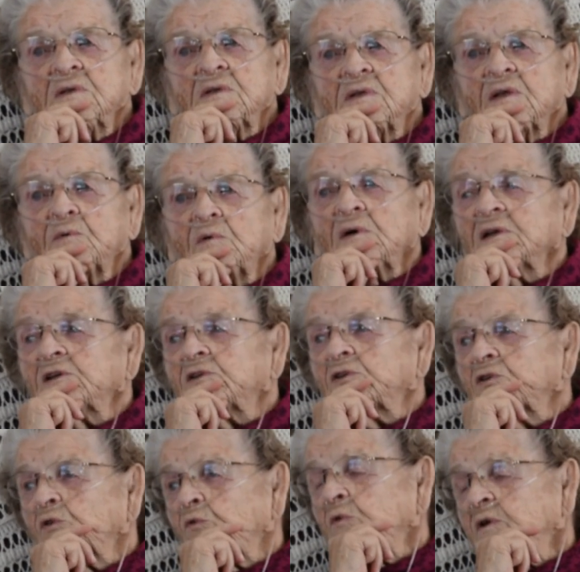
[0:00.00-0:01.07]
they wanted to
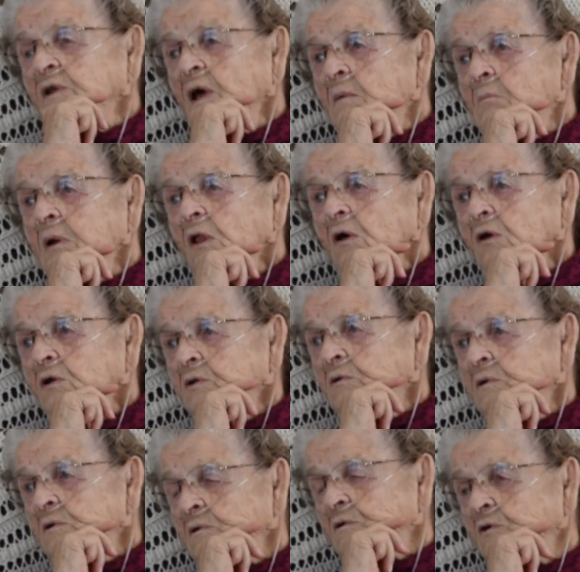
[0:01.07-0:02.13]
know where that blonde
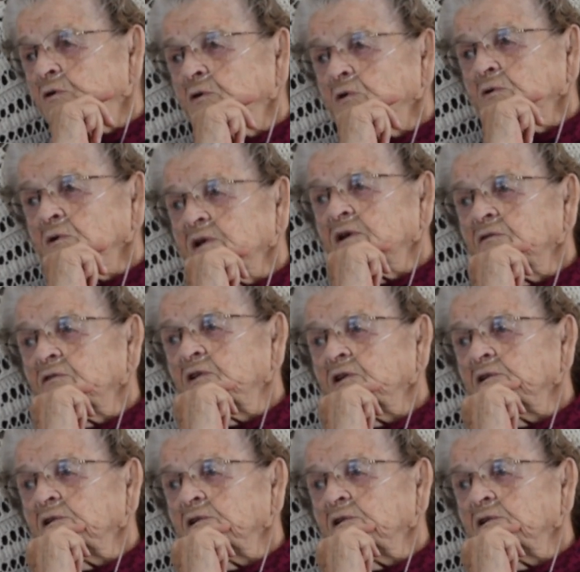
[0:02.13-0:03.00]
girl lived